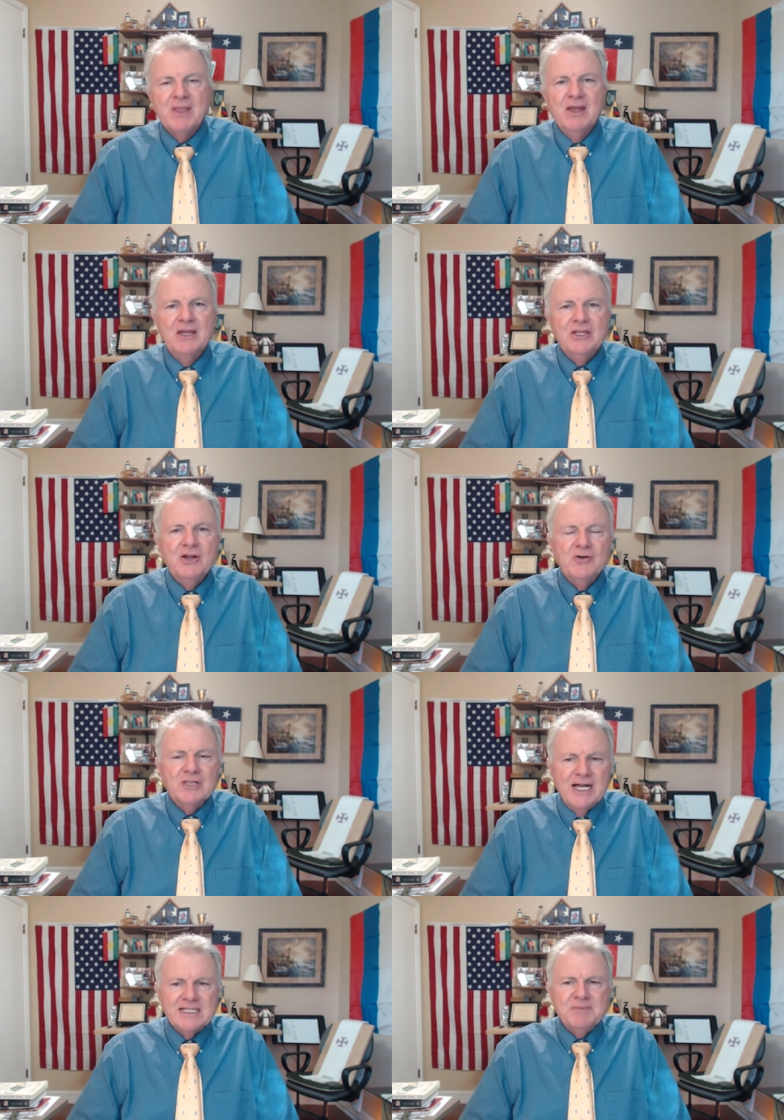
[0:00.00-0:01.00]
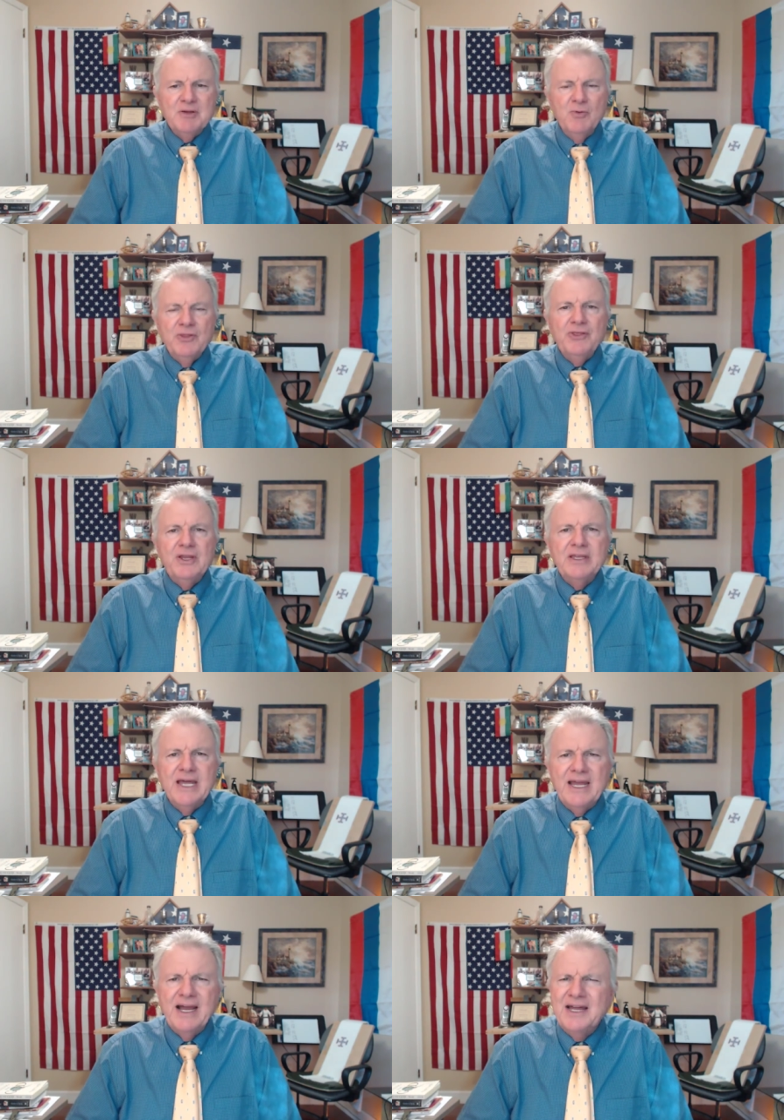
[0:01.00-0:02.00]
you know, glad to be with you
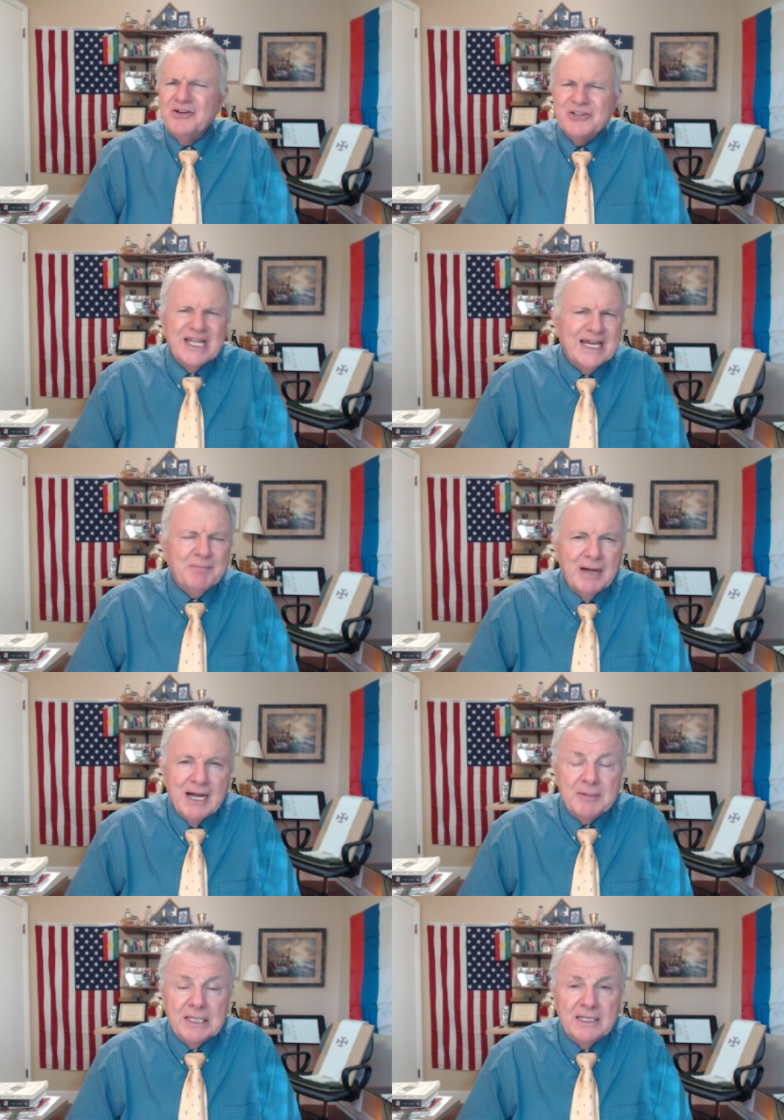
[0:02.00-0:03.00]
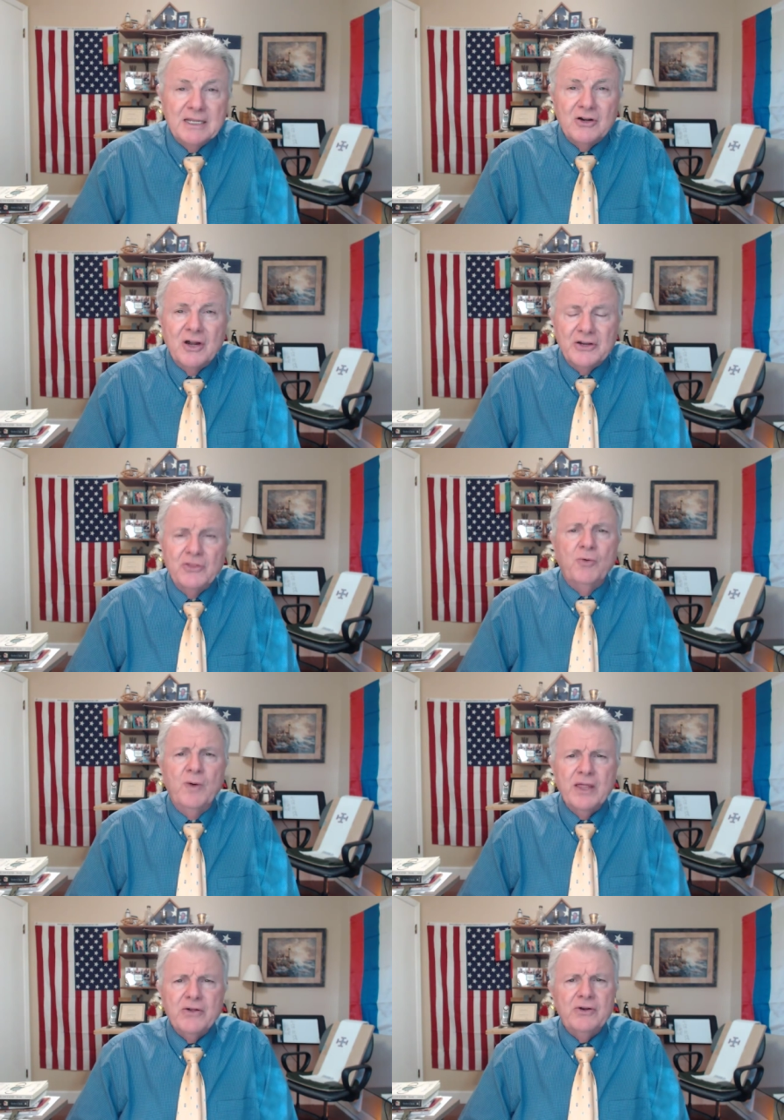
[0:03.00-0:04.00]
today. I understand Bob and Linda are under the
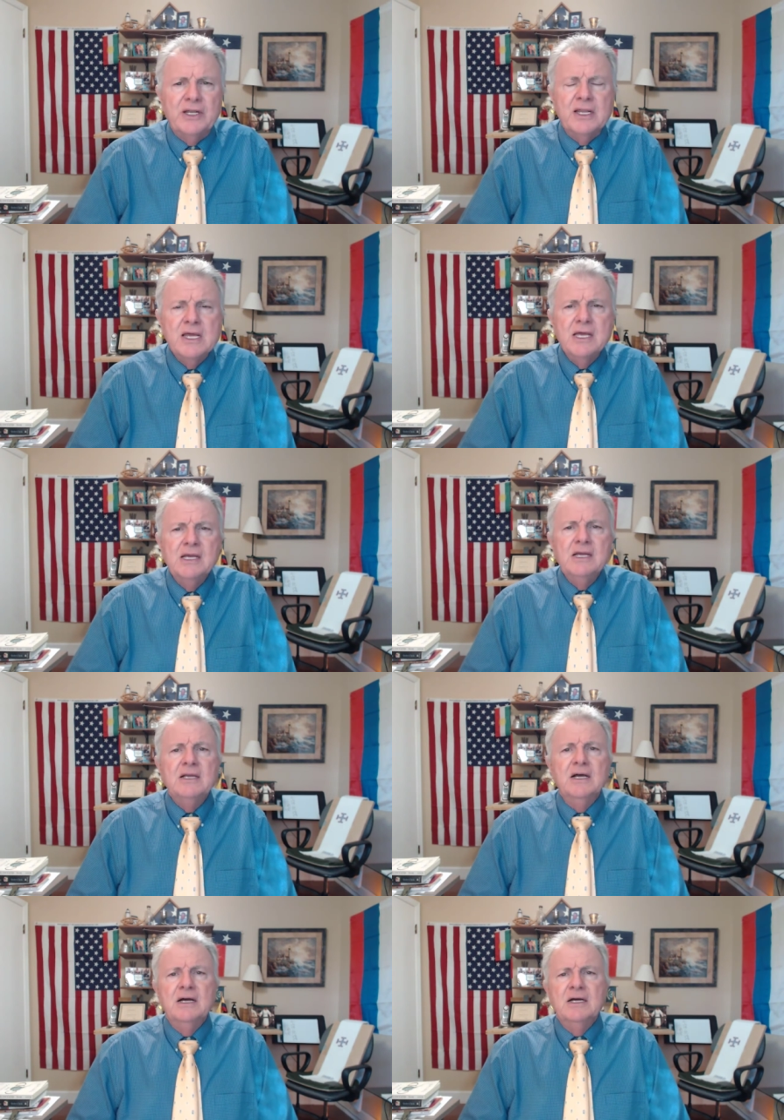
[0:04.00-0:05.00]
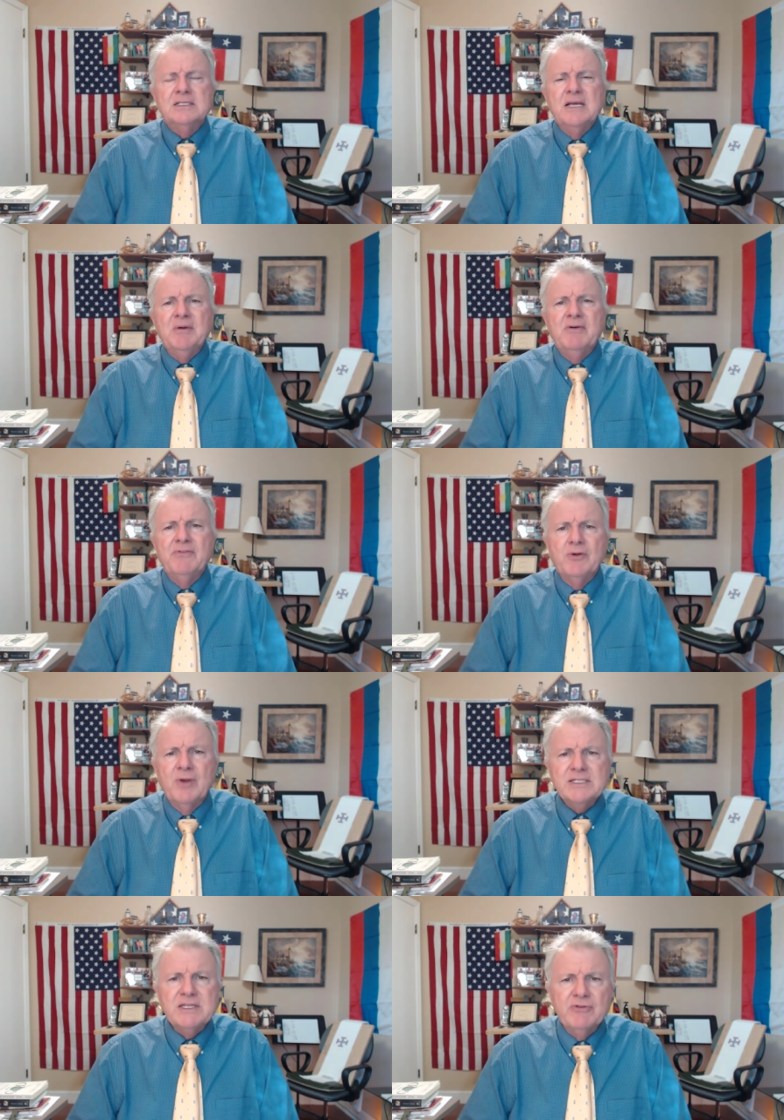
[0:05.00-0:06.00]
weather, and uh, some of the
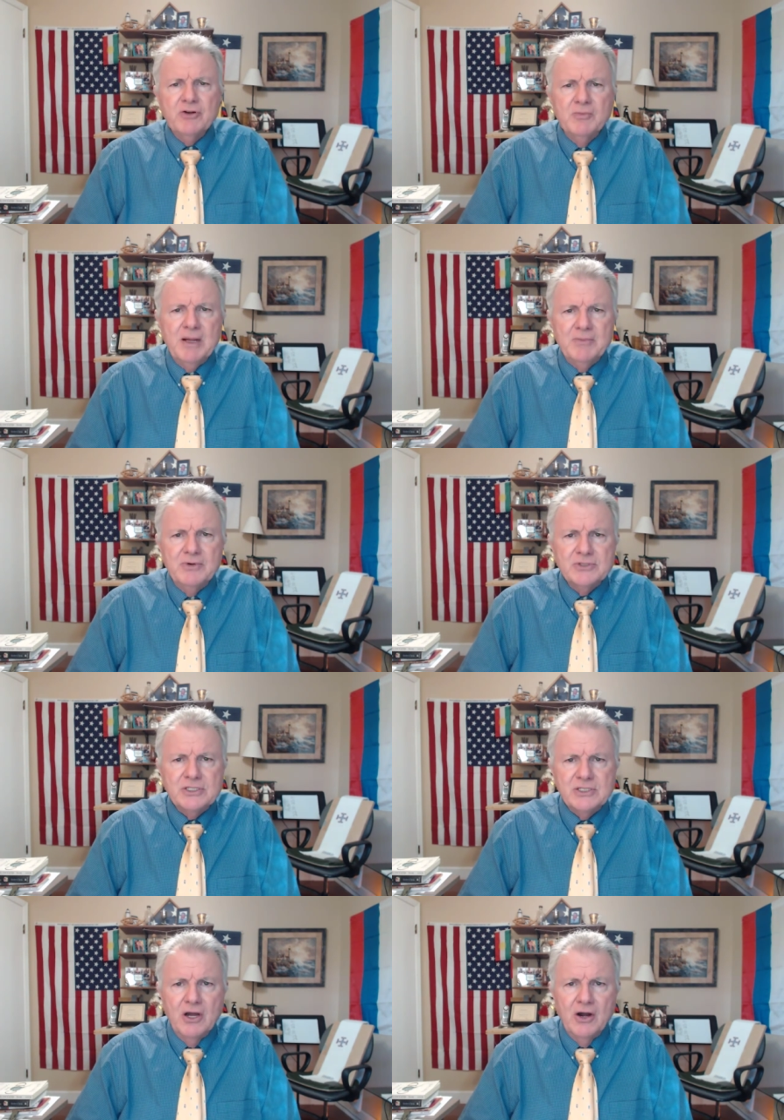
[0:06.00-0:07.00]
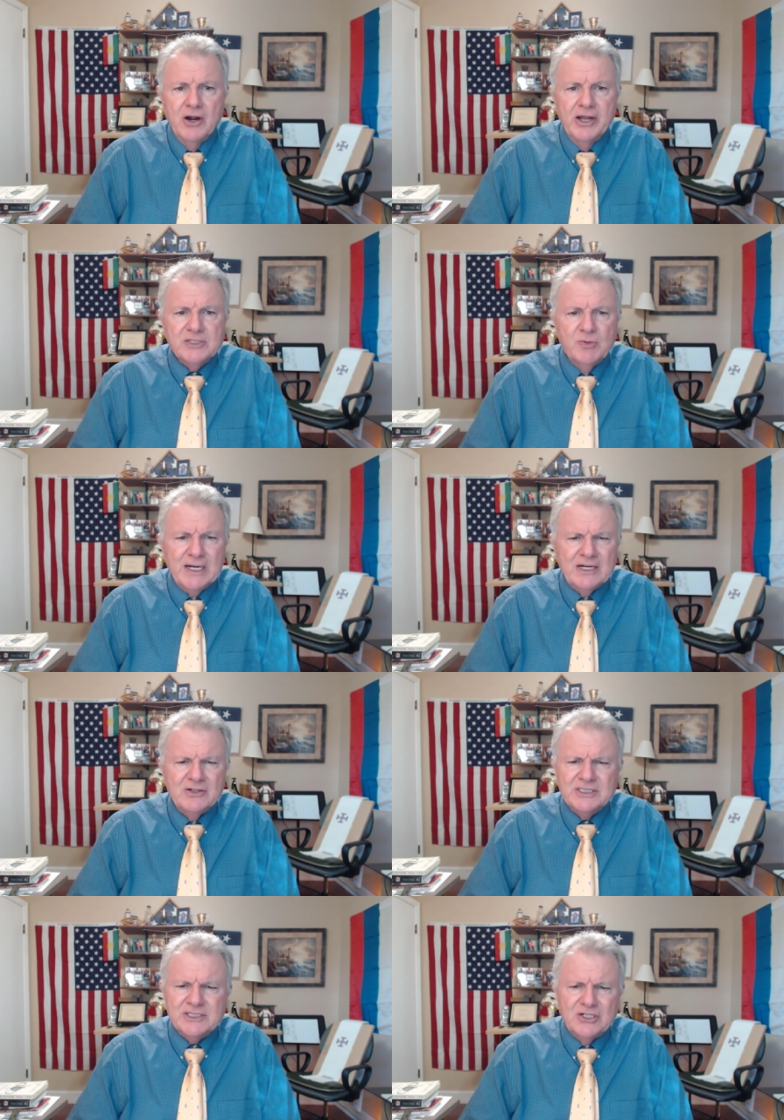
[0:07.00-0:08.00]
rest of your members are as well.
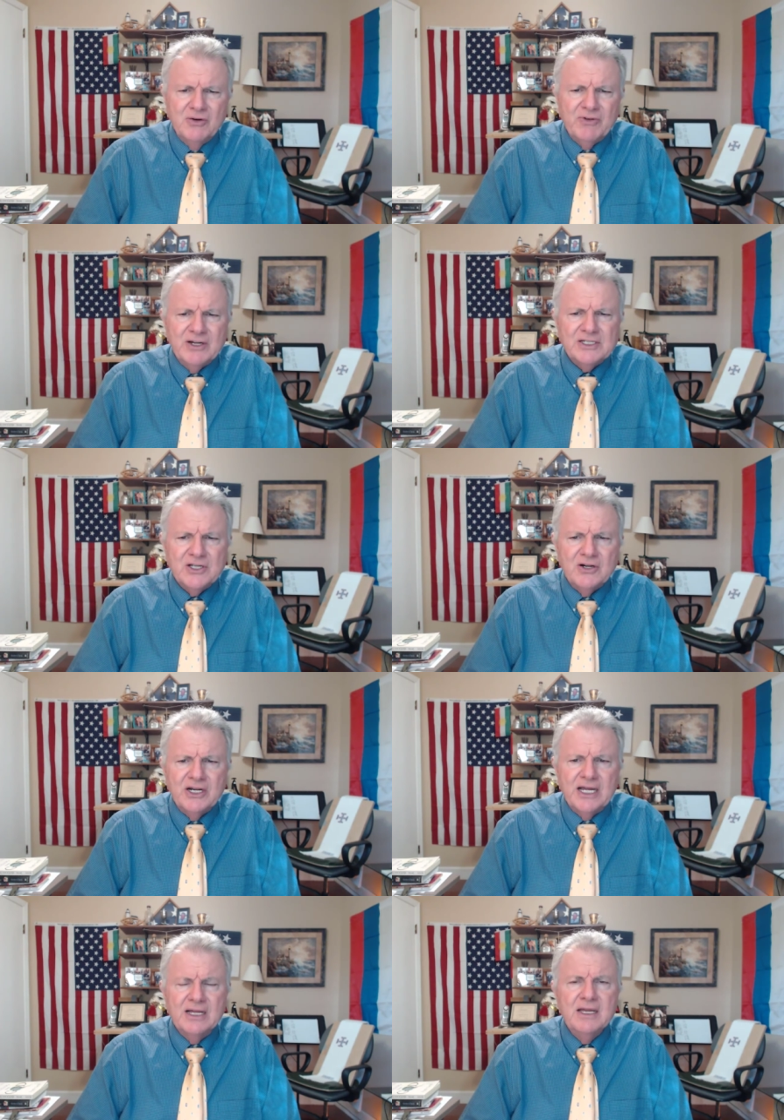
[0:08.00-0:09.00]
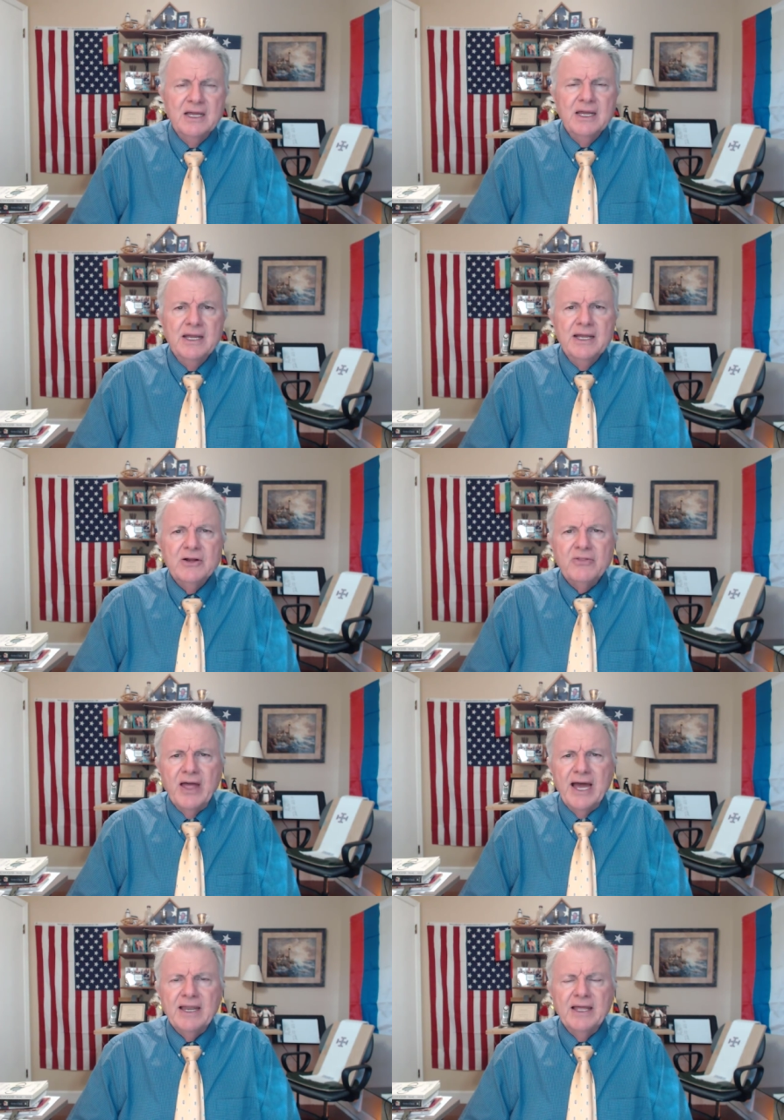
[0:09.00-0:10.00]
And so, very sorry to hear
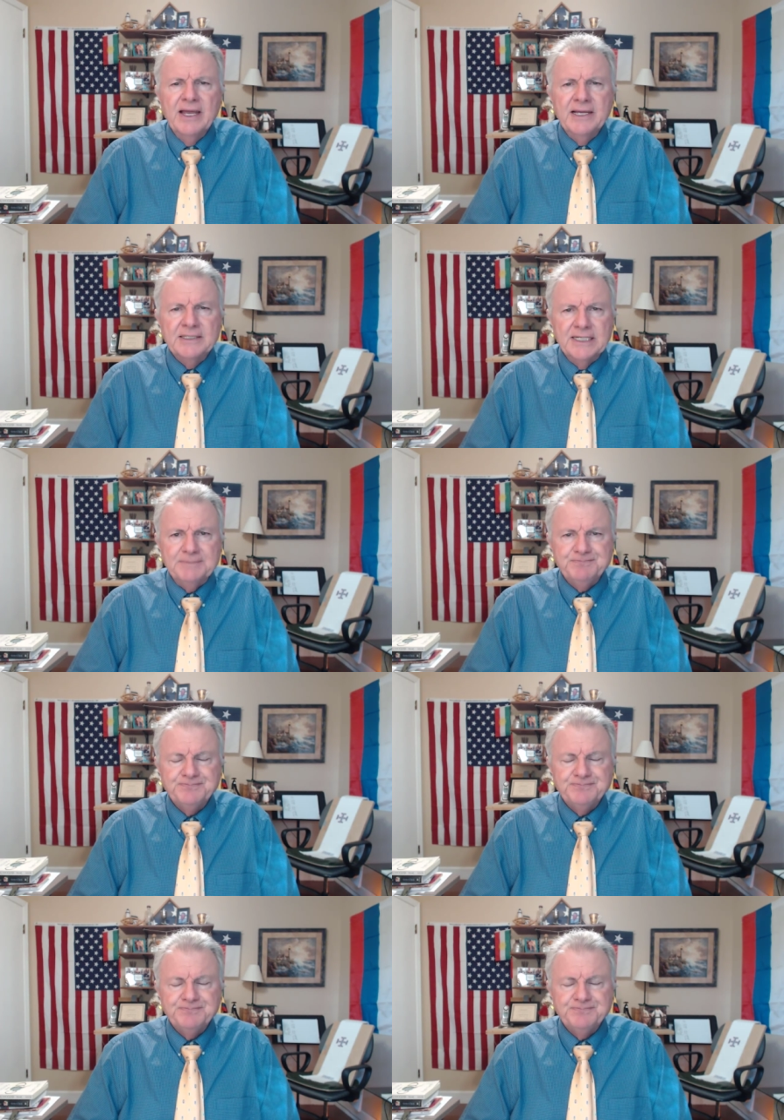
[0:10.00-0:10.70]
that. And um,